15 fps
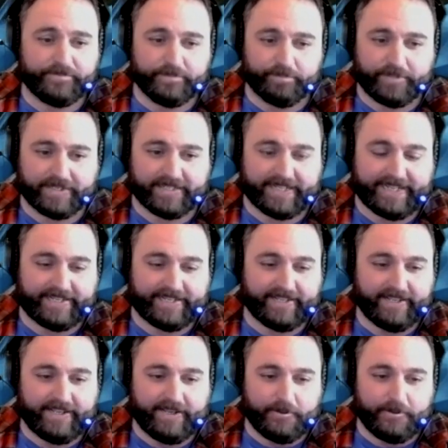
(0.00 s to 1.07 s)
but like,
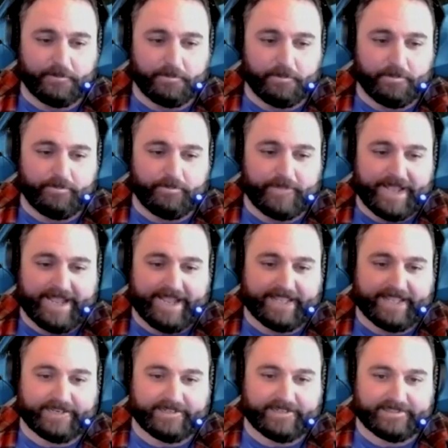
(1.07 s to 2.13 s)

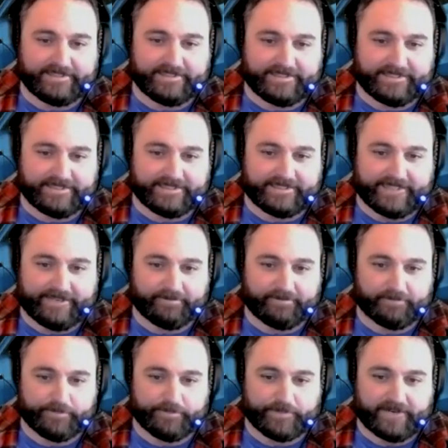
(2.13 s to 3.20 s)
man, did they
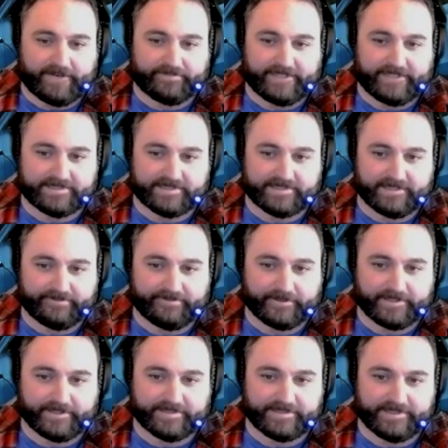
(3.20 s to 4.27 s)
rip off Tesla for
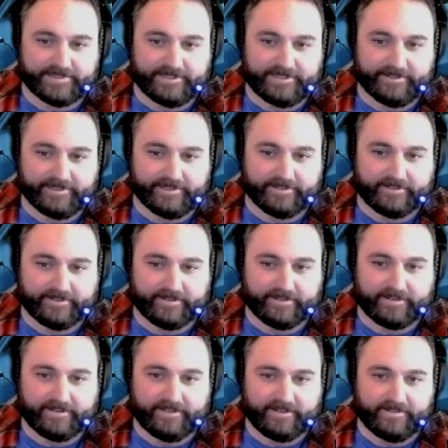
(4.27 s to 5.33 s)
this interior?
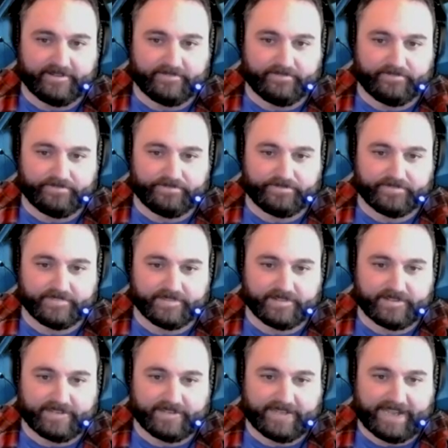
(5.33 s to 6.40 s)

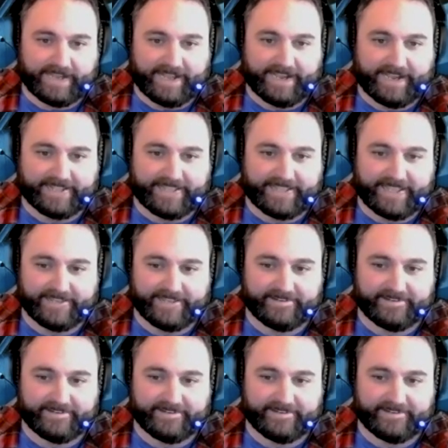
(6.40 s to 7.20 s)
I can't